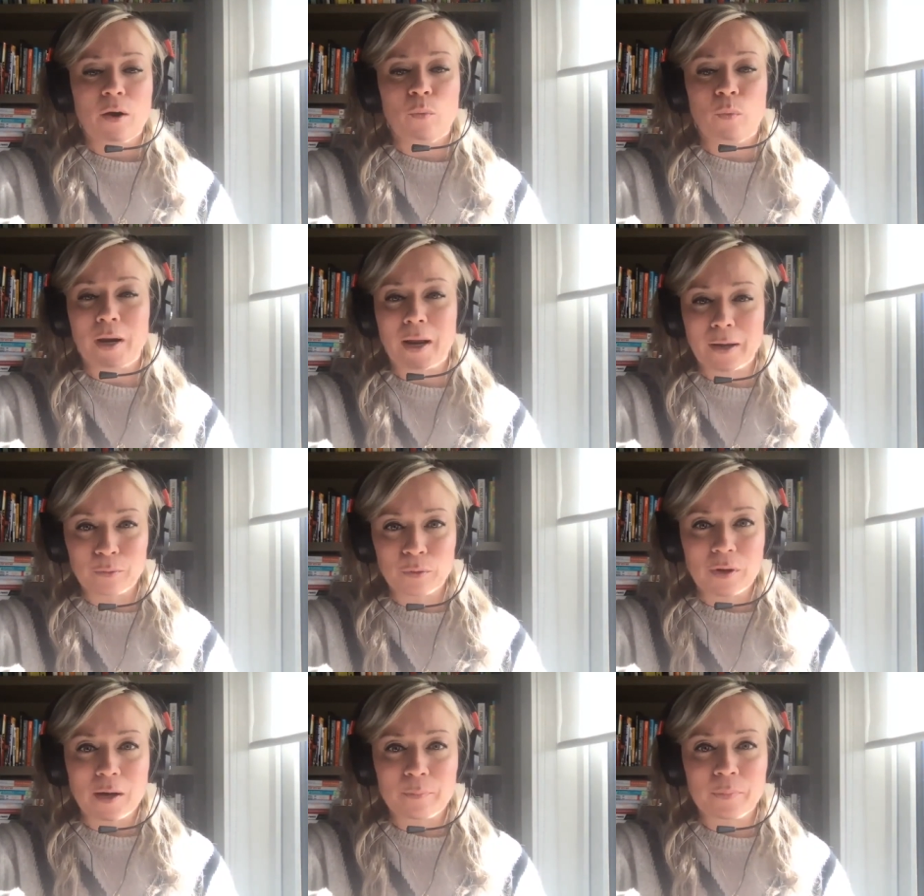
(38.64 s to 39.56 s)
When I grew
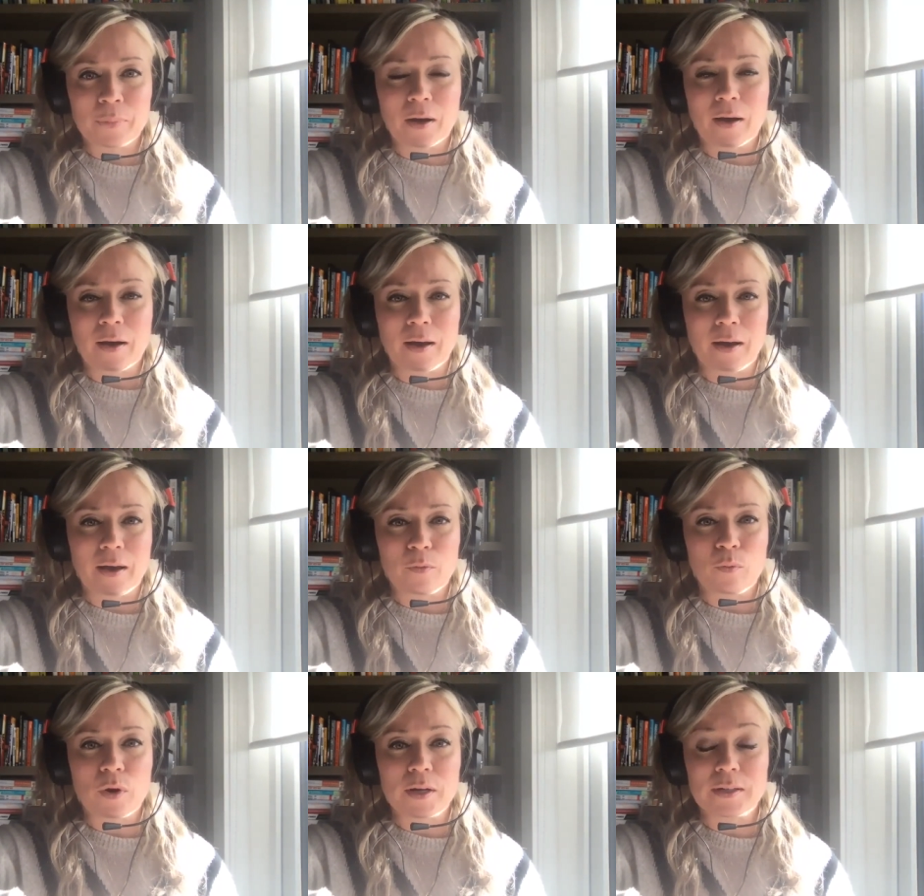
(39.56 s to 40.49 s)
up, I
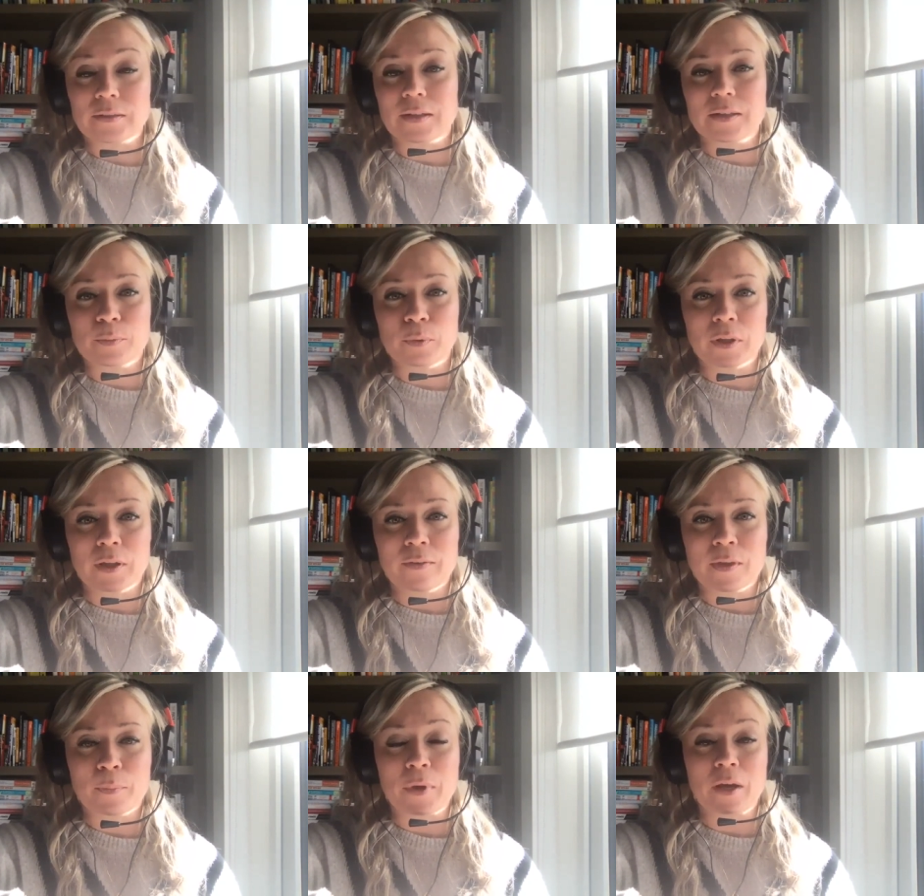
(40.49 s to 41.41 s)
was led to believe
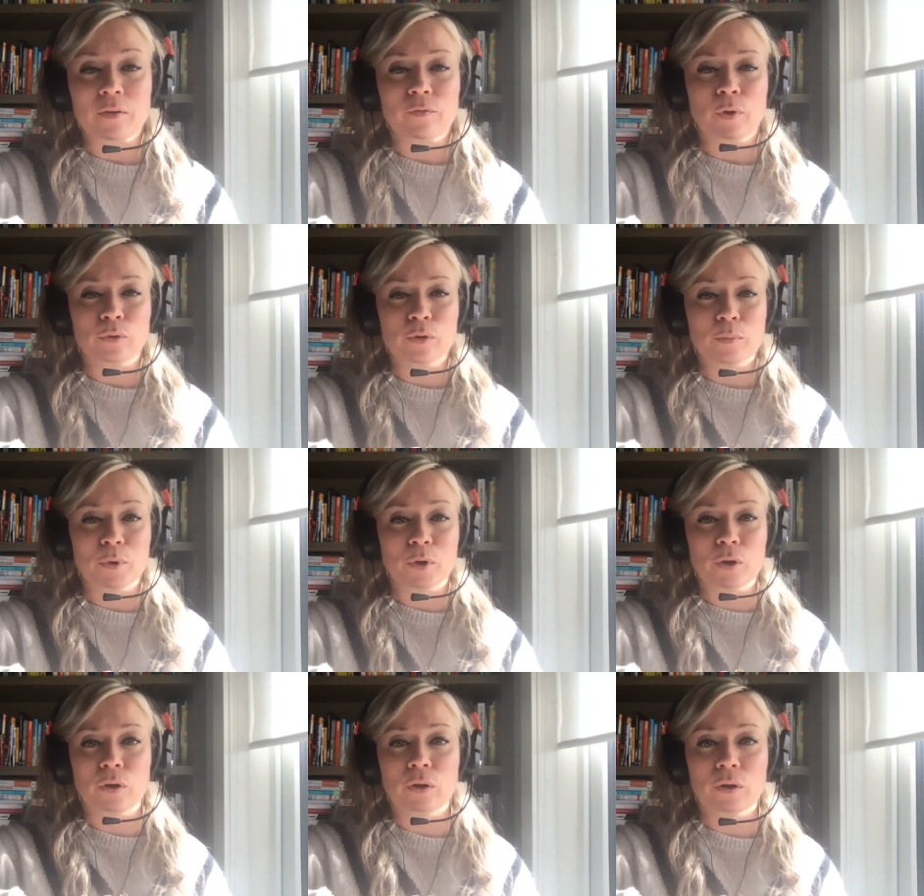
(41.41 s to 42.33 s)
that being
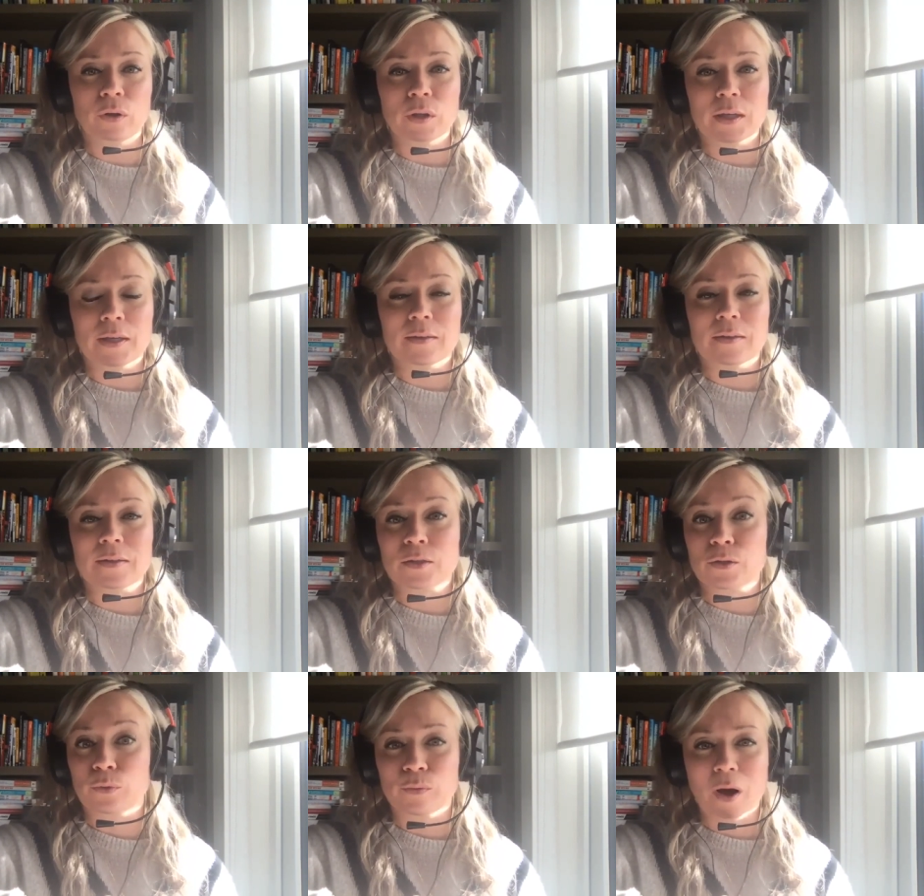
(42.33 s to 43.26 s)
vulnerable is
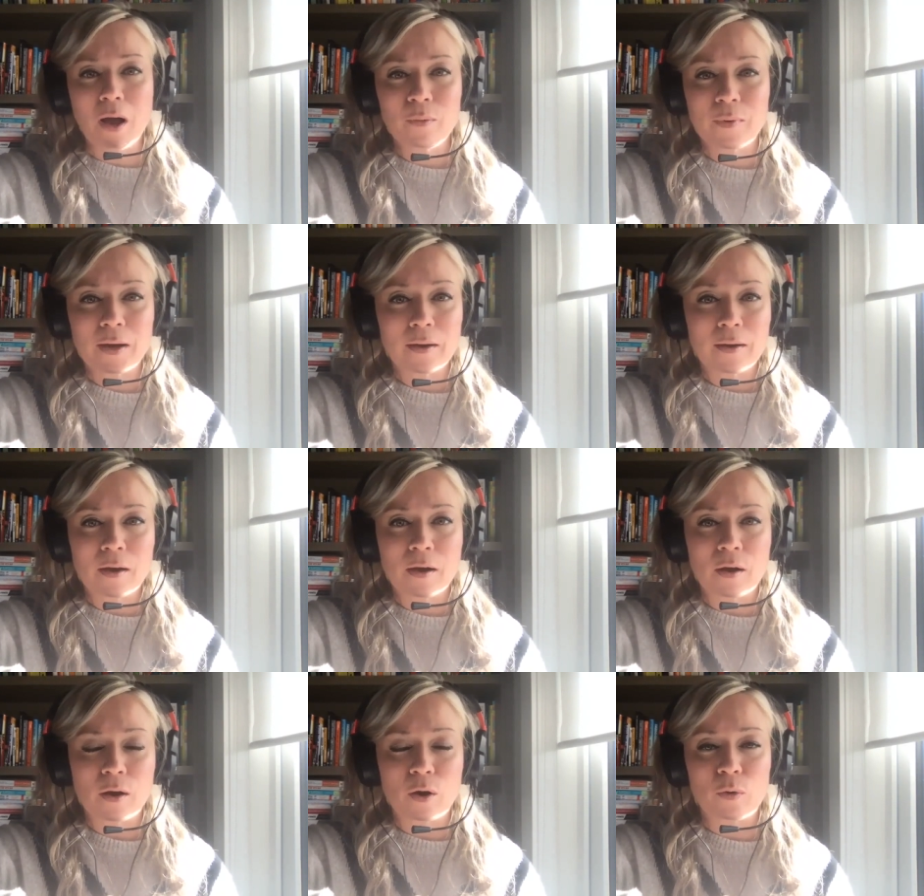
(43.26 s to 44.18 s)
the wrong way to
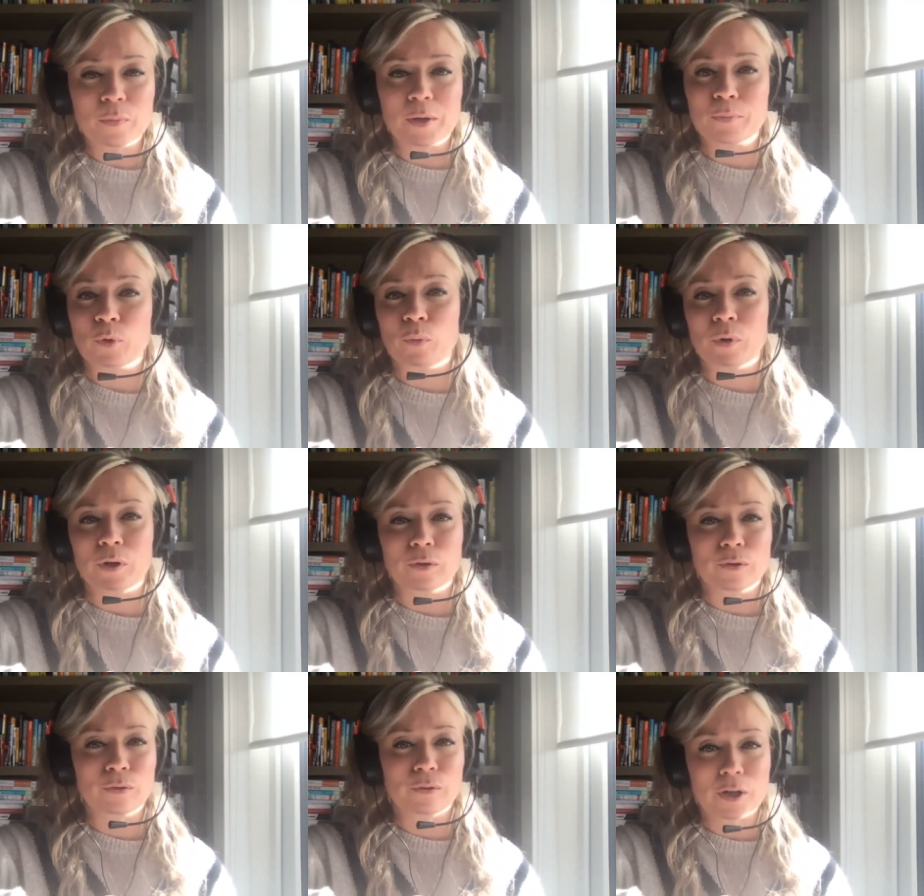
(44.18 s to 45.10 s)
go. People will
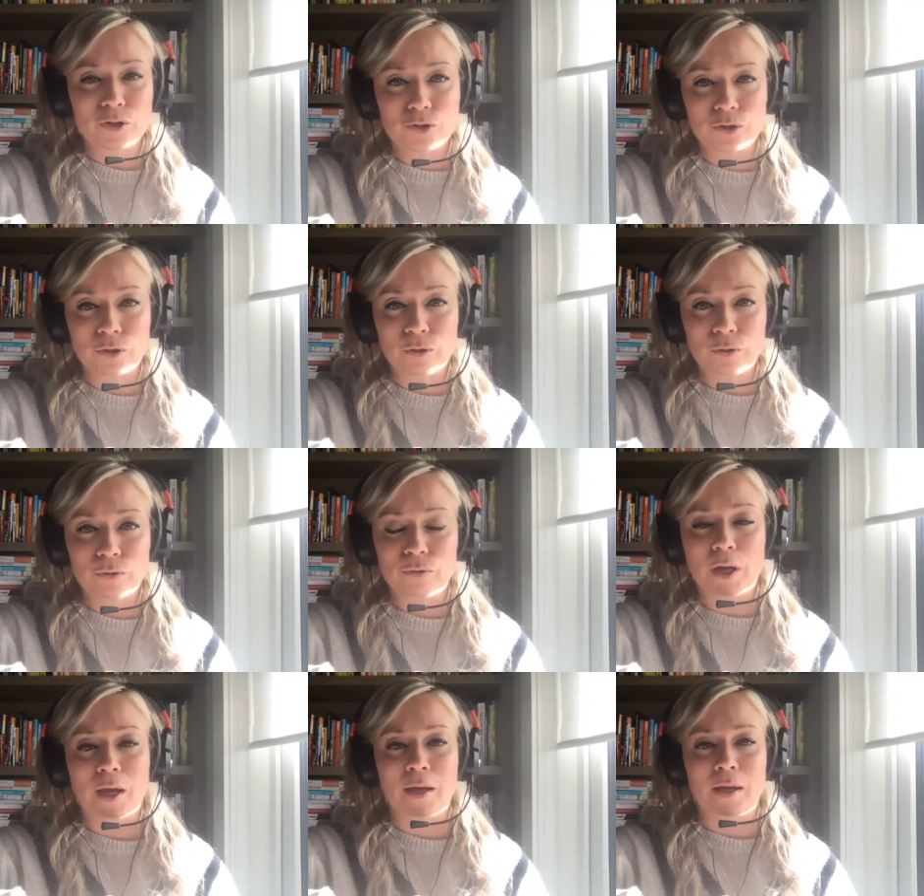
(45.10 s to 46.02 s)
crush you
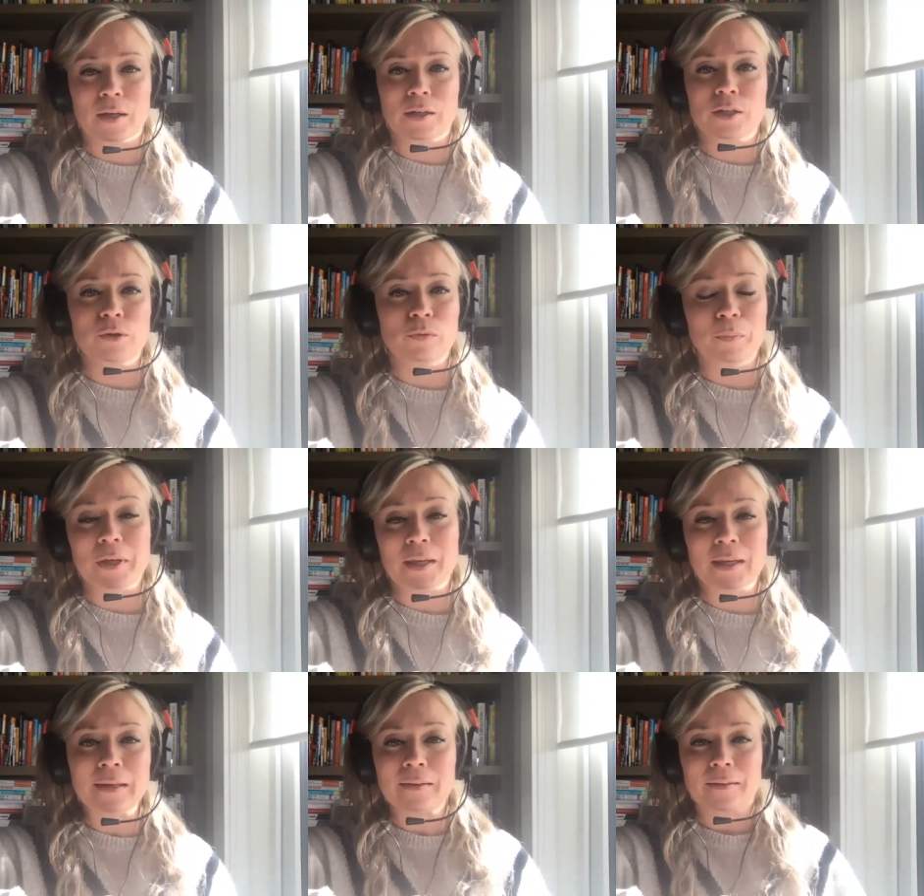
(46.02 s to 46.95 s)
and you will be
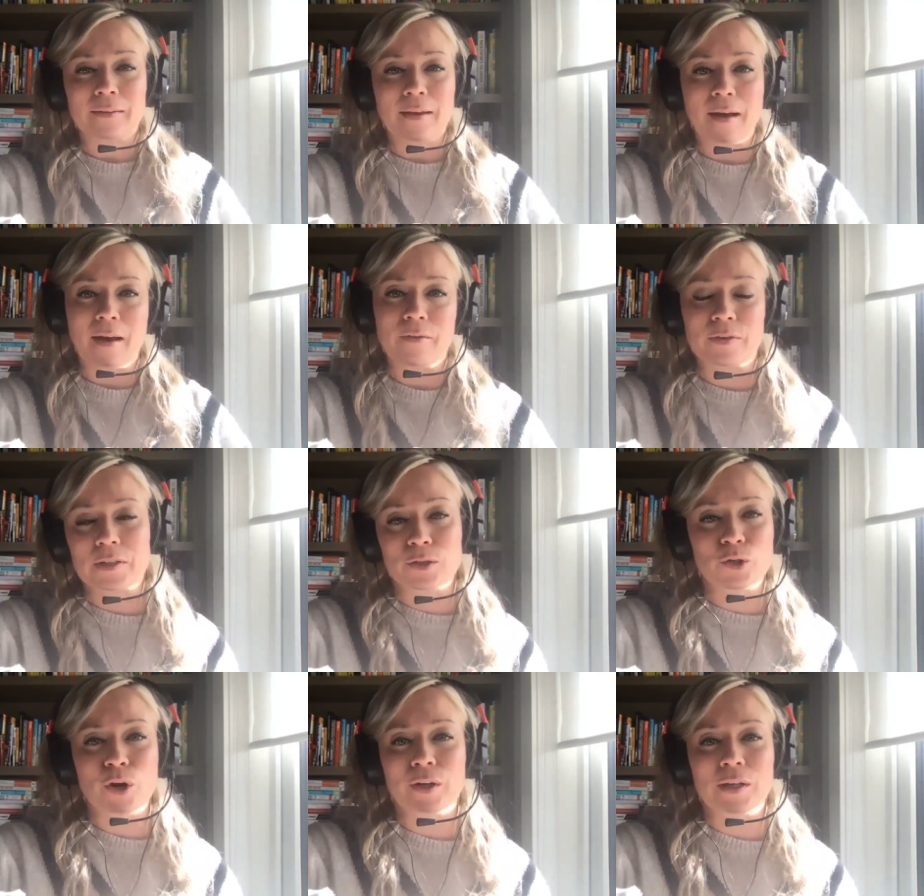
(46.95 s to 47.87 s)
eaten alive. It's a
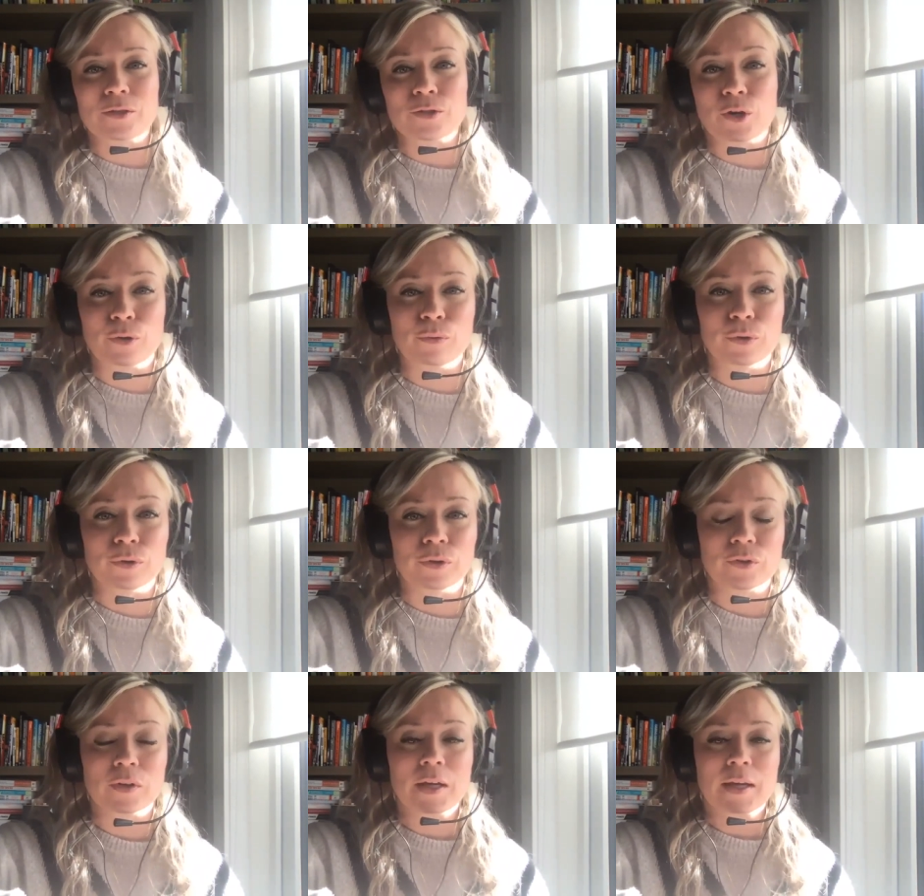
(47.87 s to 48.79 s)
dog eat dog world.